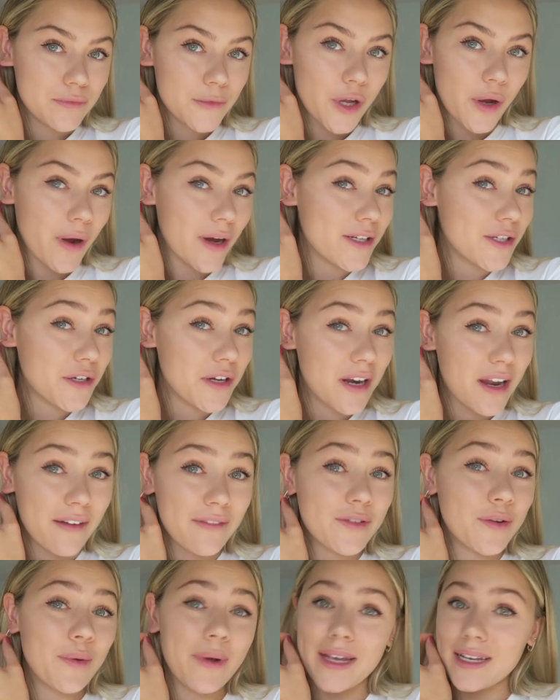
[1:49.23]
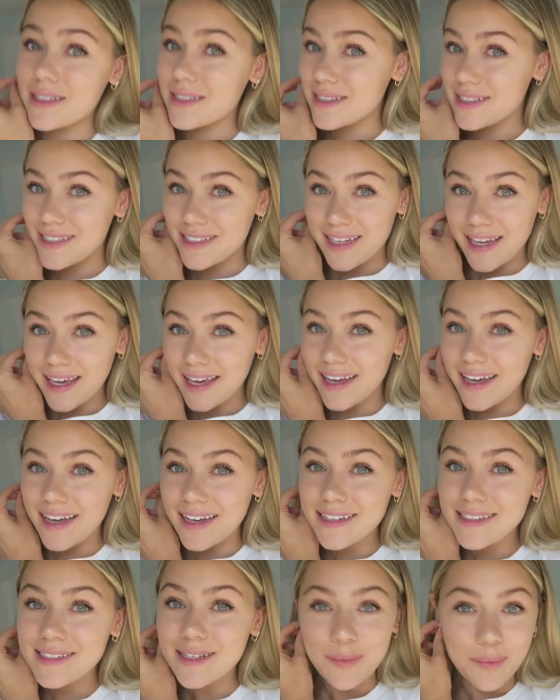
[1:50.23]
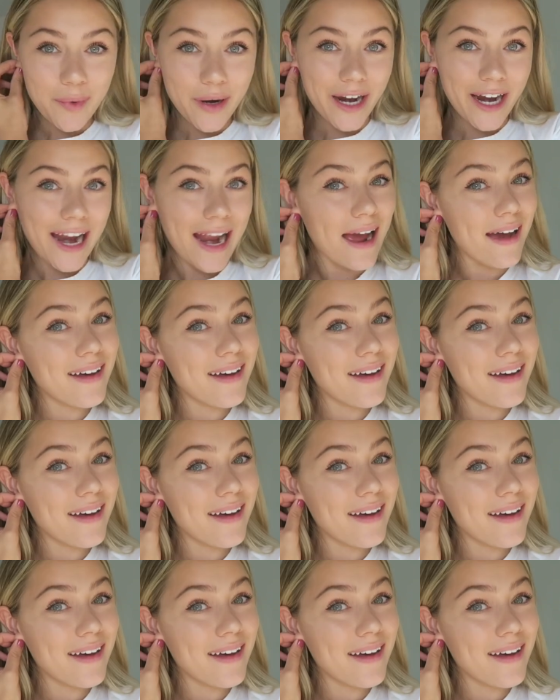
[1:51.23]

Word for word: you guys are gonna have to wait to see it somewhere